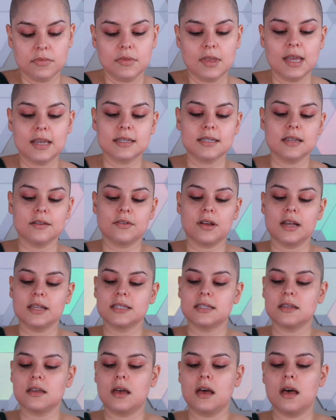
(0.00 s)
Next, I've
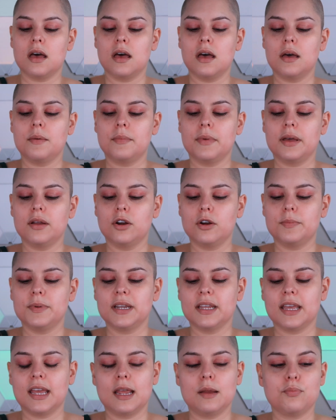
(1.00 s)
got some
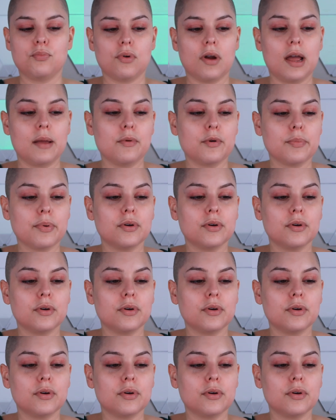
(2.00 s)
Urban Decay Primer